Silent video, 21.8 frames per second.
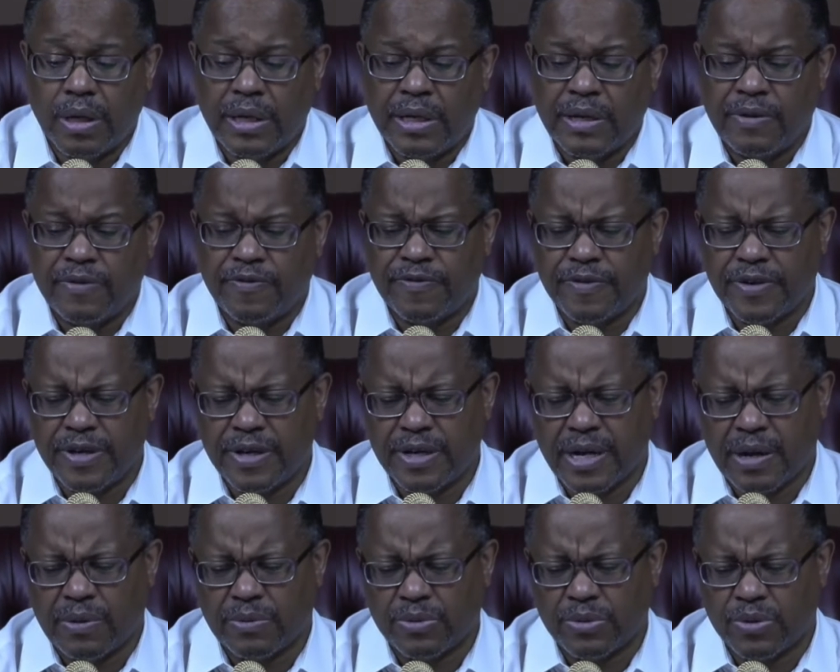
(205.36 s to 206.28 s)
I never
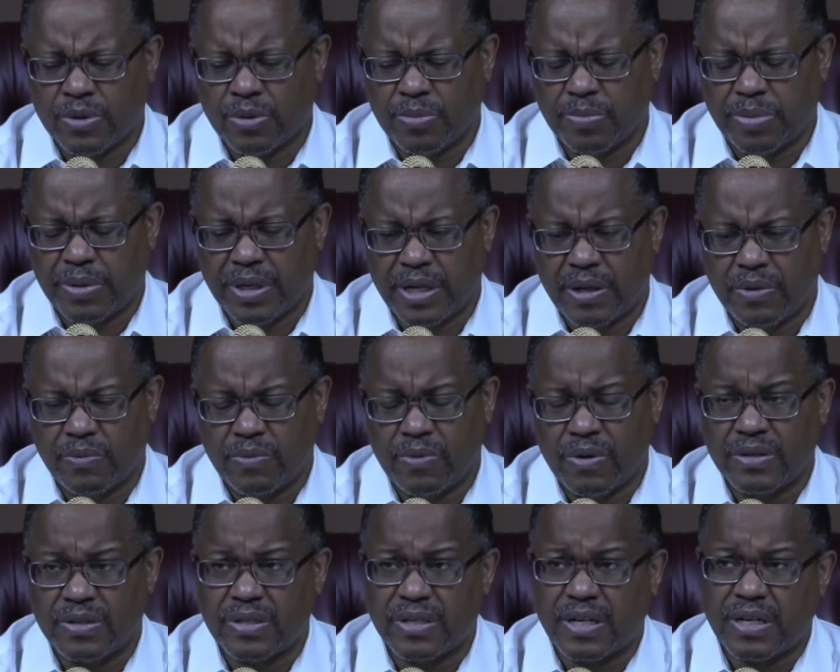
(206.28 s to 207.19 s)
forget. I was on a plane
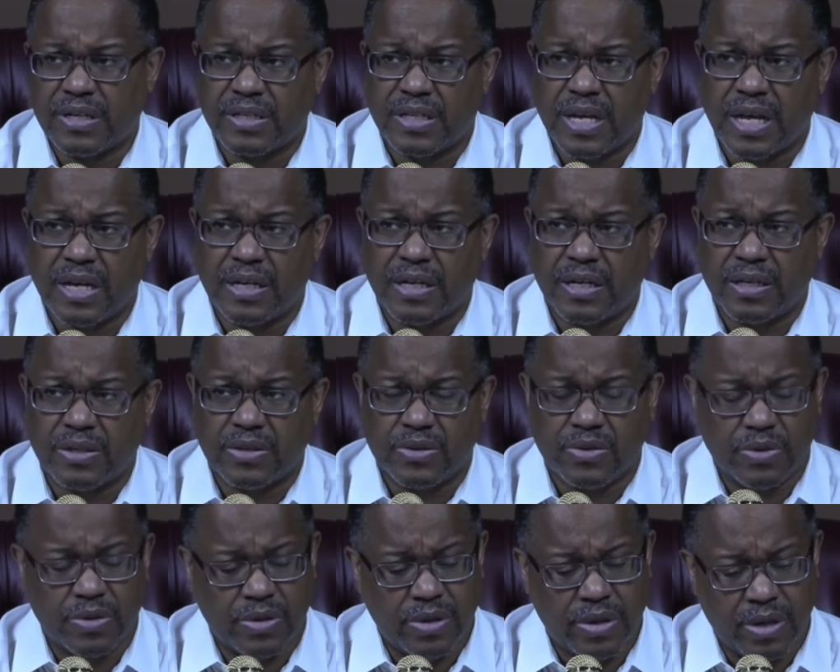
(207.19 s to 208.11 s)
once, and I sat
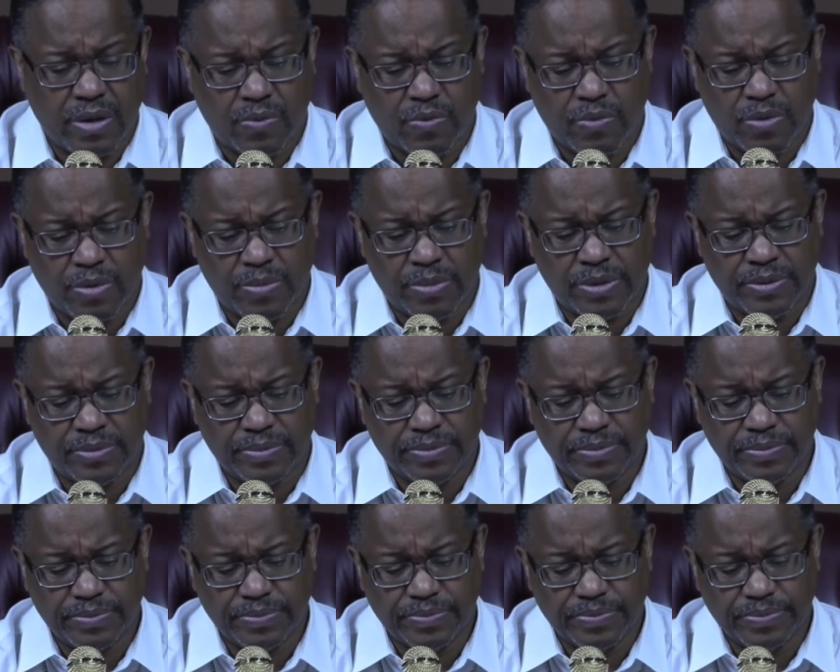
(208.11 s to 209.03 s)
next to a young woman.
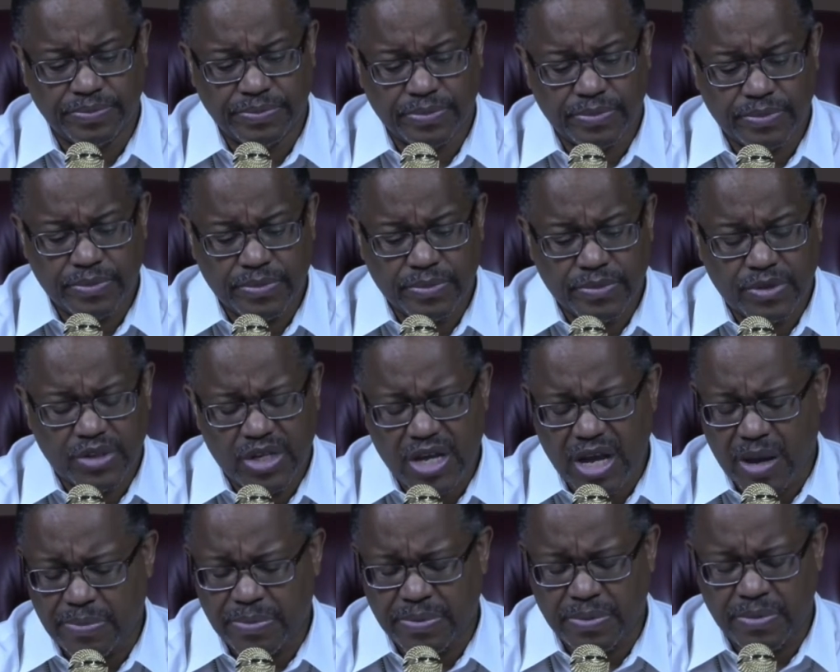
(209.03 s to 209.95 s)

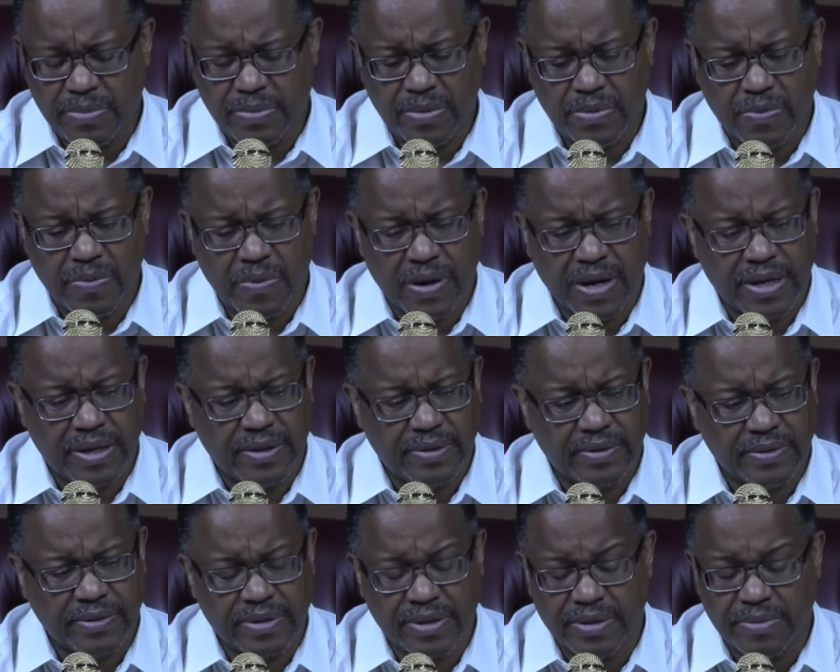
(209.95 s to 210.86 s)
She happened to be
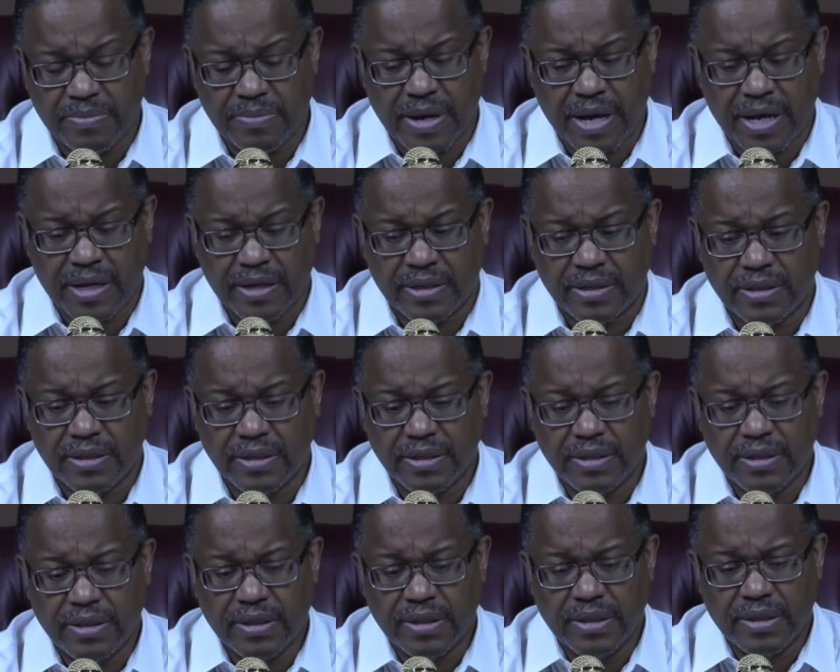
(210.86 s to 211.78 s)
white. Didn't matter.
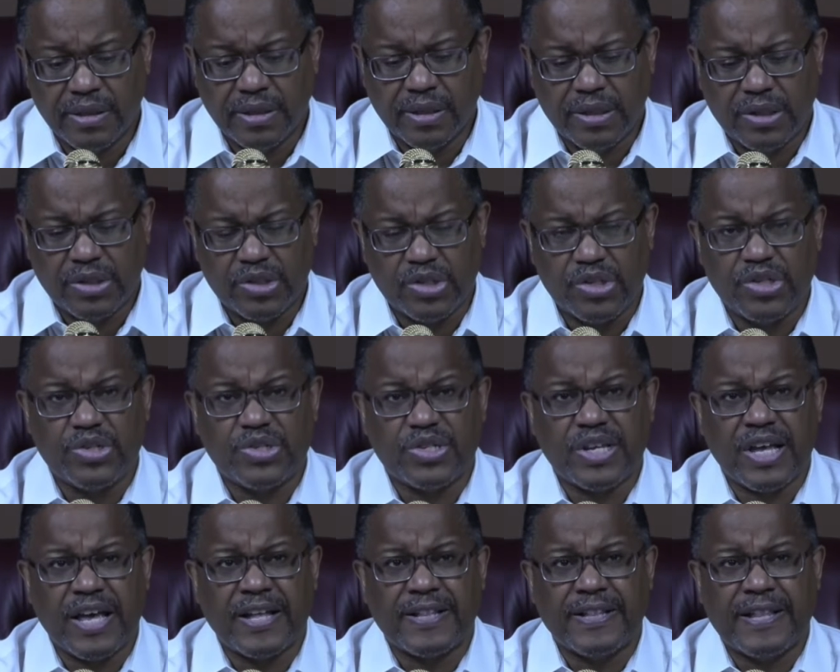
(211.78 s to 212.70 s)
She
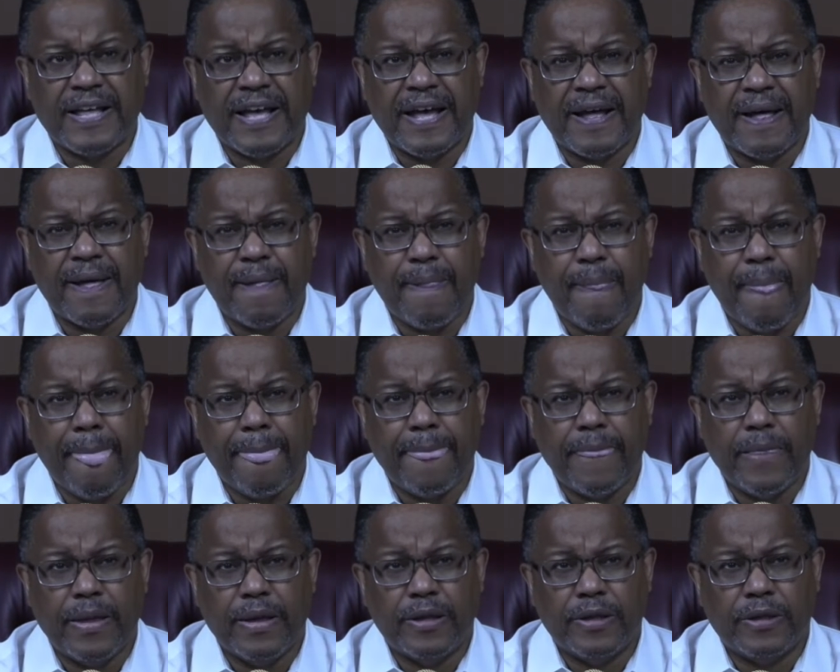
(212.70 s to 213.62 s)
said that
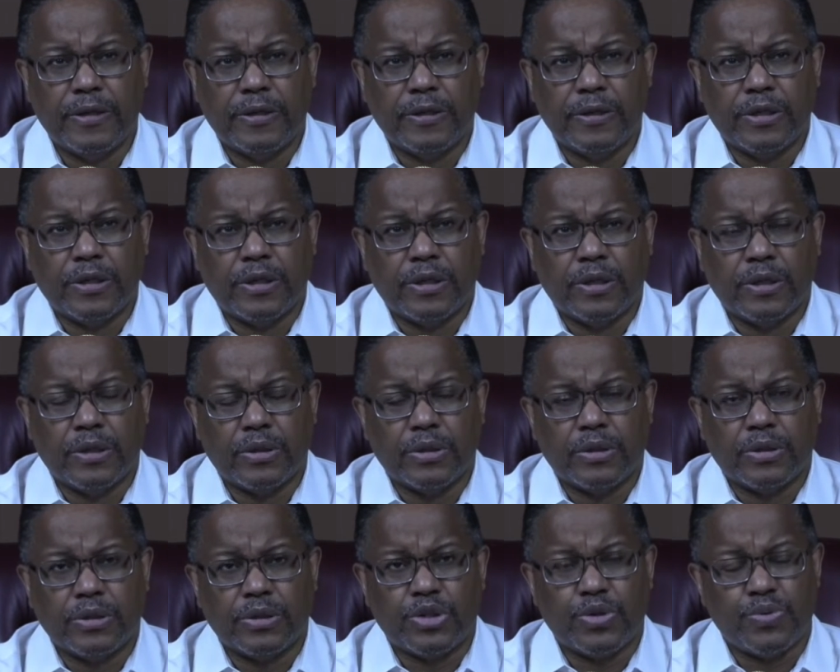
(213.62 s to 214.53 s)

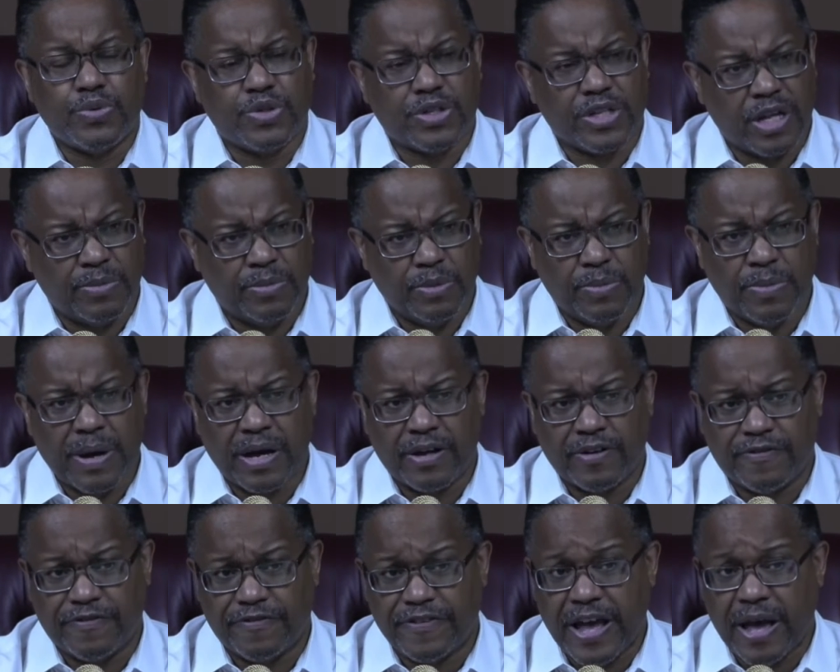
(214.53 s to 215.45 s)
she was telling me
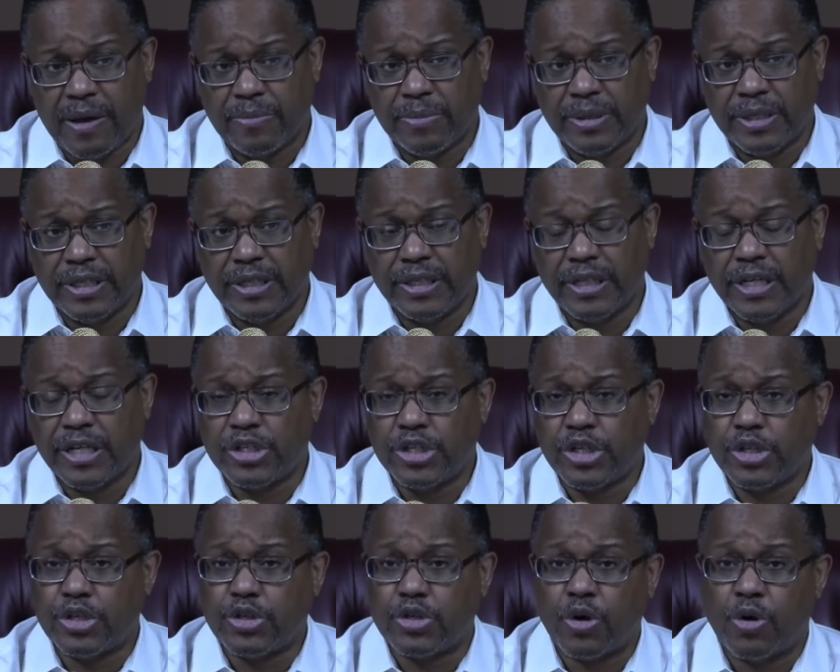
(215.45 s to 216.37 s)
about her family, and
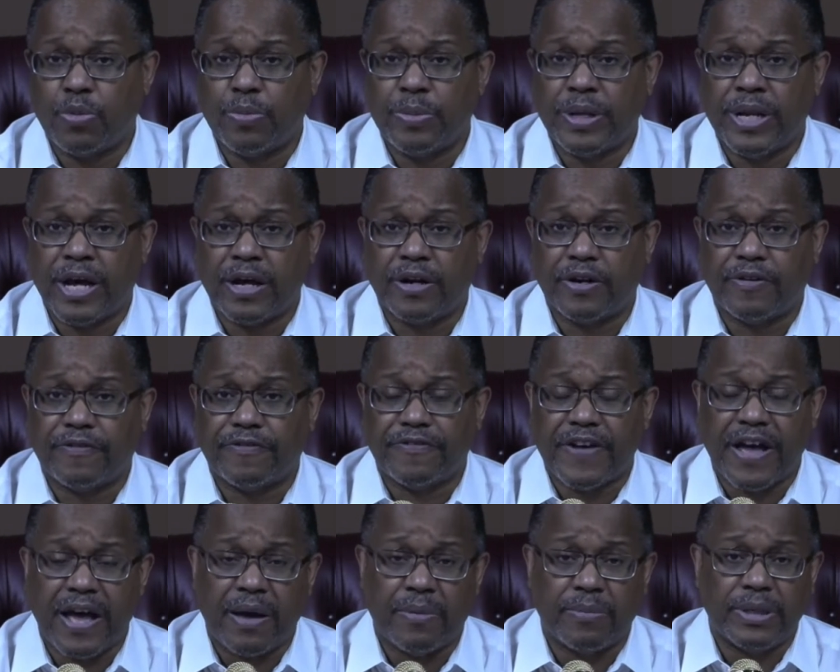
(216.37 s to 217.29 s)
she told me that her
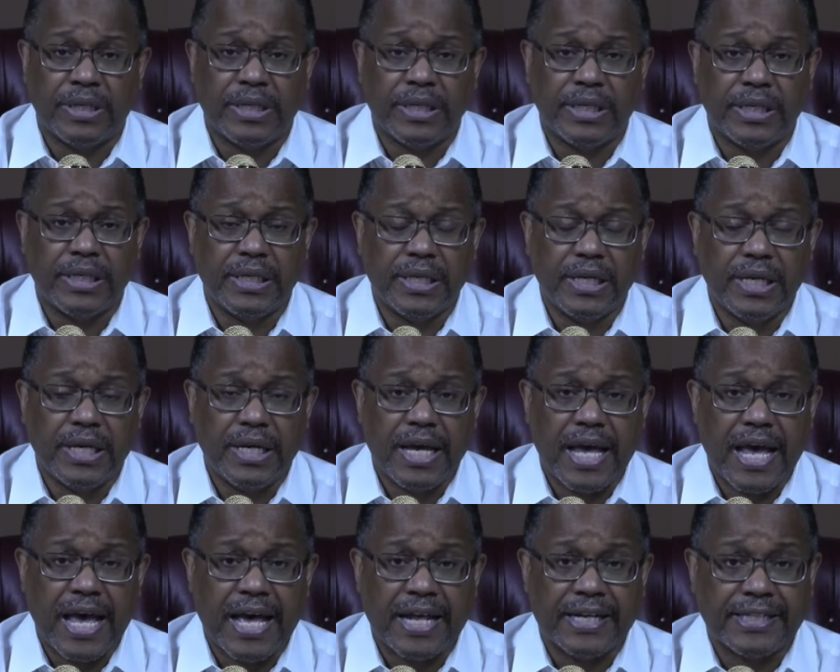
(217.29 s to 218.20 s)
family
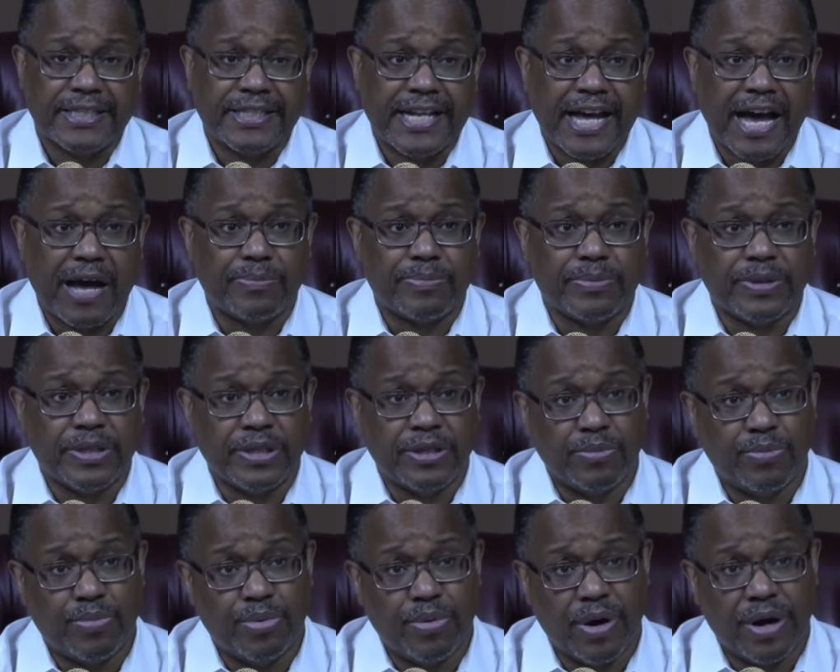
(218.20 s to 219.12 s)
had
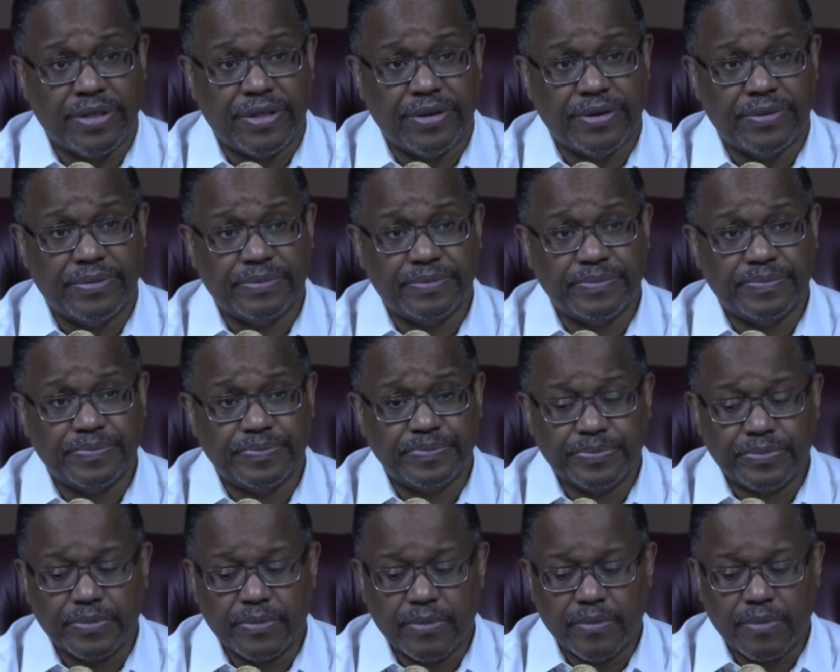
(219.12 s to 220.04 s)
adopted a brother,
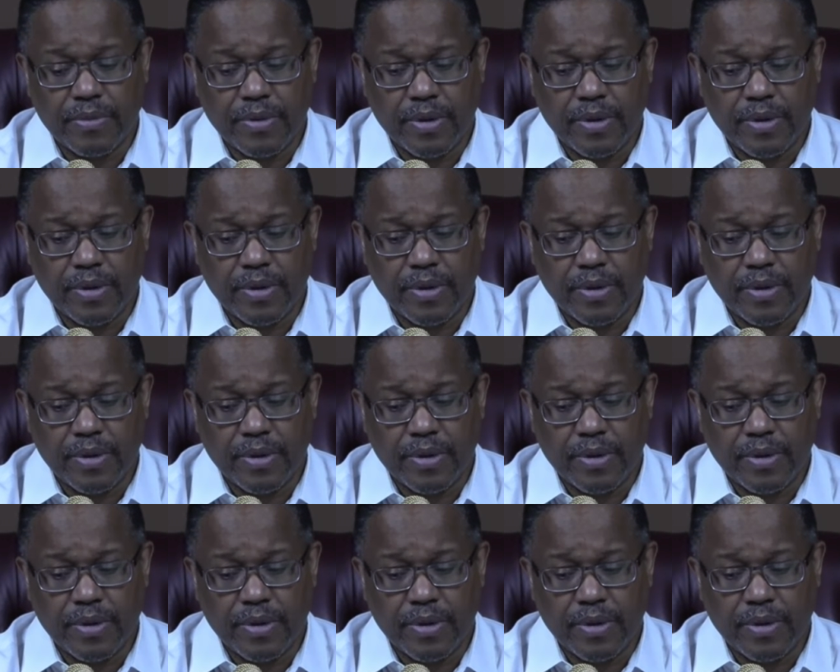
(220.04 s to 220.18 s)
mm-hmm.